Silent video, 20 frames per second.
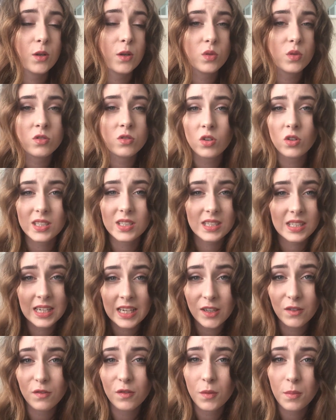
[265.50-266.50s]
he was not
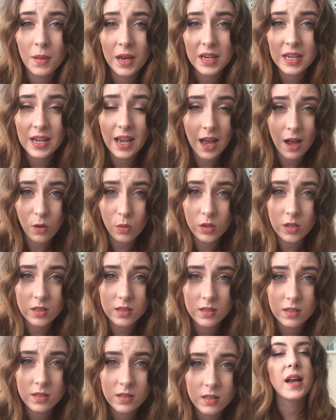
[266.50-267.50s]
seen for many
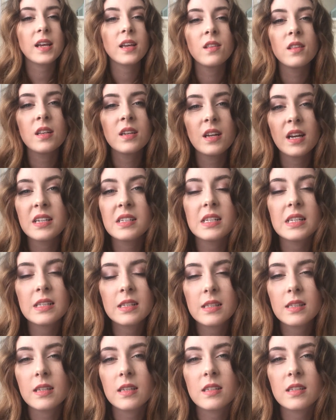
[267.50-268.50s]
hours. Back in the
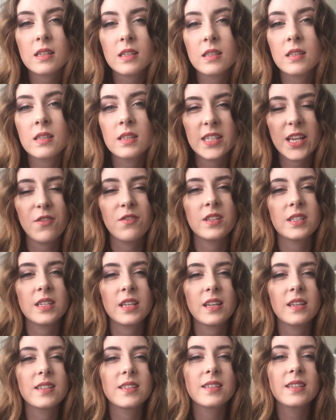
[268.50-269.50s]
1960s and
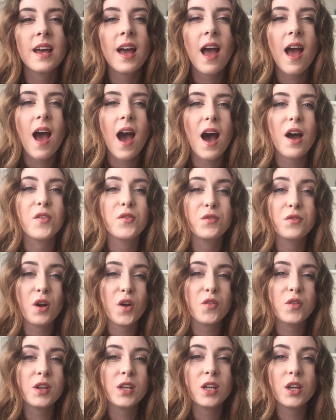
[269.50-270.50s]
70s, a
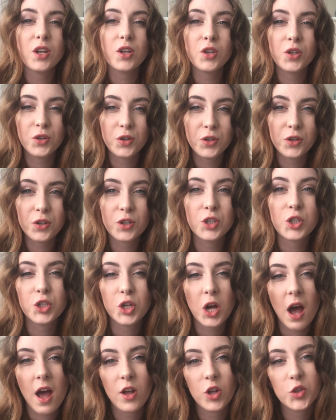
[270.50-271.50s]
very young
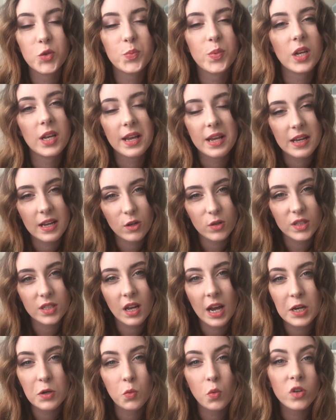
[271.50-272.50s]
child playing
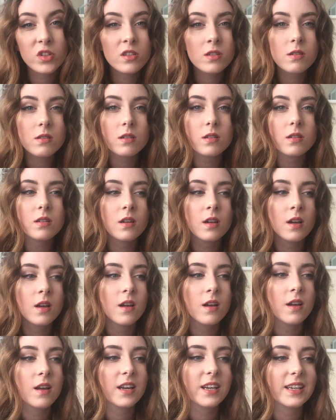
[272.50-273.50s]
outside wasn't
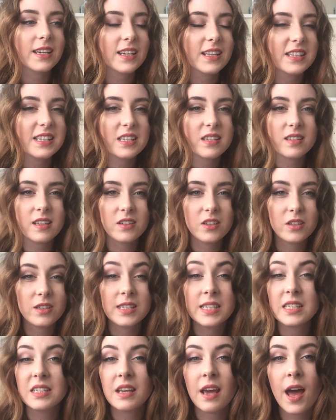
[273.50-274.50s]
considered
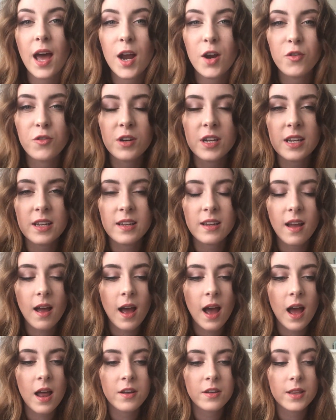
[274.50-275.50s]
scary,
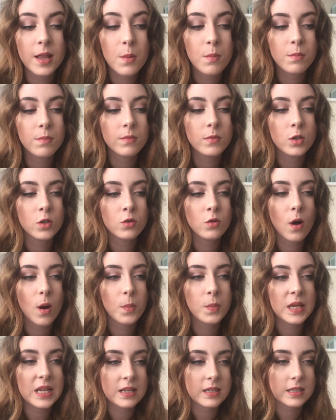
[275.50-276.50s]
and them
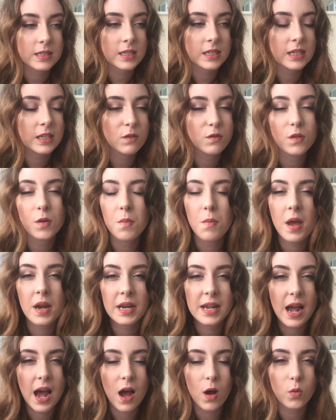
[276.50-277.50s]
not being seen for
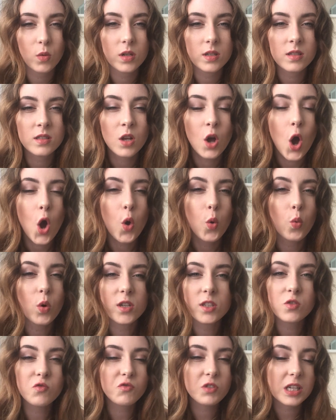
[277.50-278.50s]
many hours
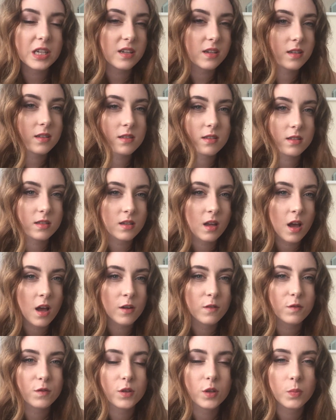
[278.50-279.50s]
wasn't really a
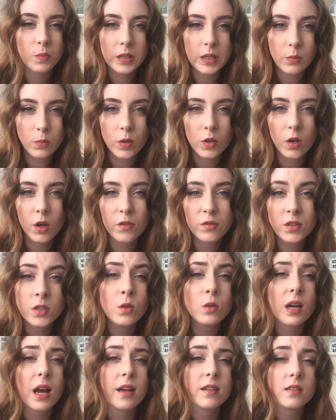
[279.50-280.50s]
concern for the people of
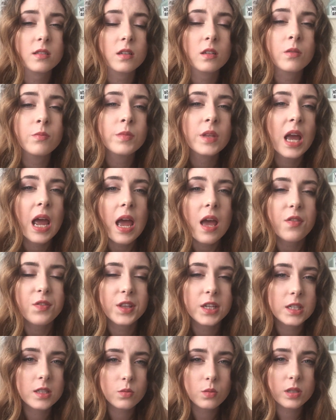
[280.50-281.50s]
Newcastle.
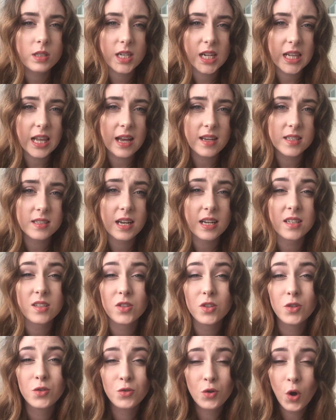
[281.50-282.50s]
This was classed as
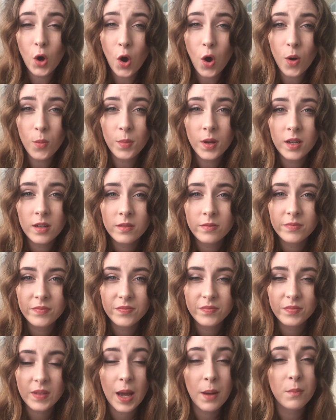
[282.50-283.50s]
the norm,
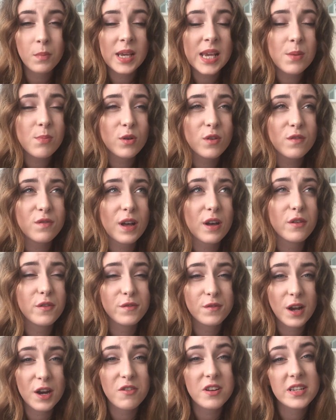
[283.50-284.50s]
and people
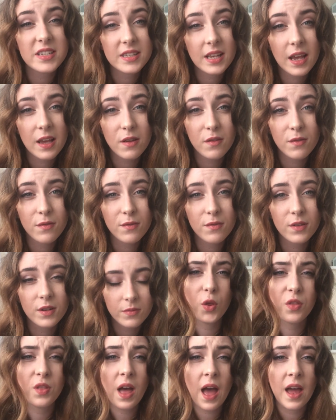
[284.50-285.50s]
felt very safe.
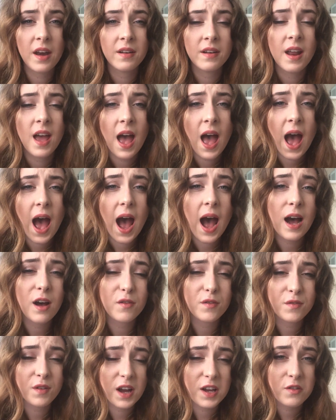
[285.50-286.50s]
But then,
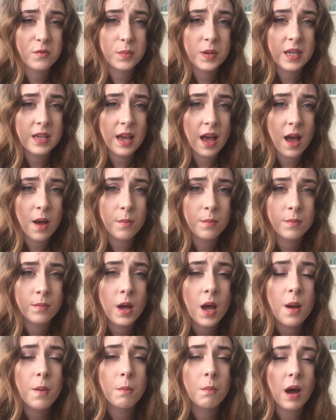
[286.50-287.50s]
at 5 p.m,
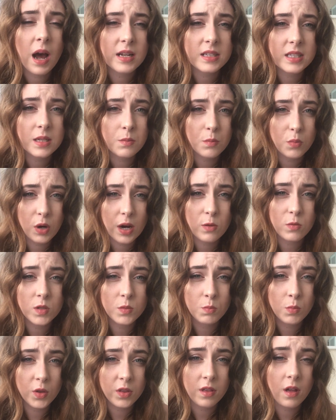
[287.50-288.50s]
Martin Brown's
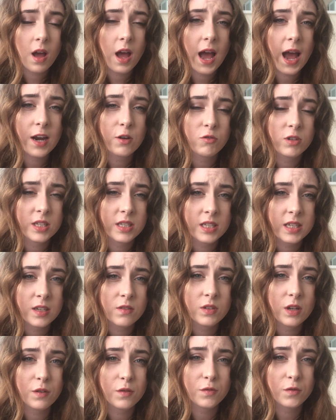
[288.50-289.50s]
mother had
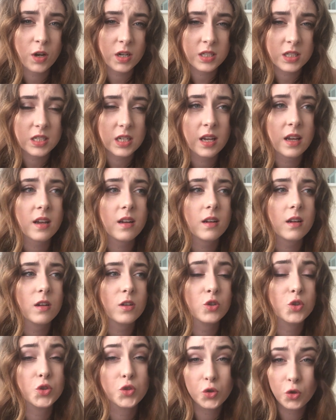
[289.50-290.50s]
received a frantic
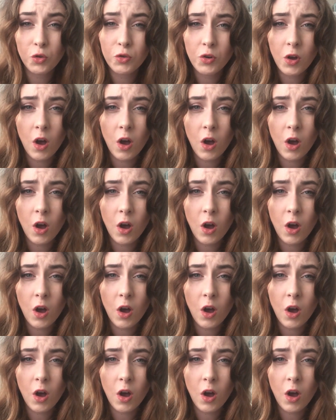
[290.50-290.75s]
door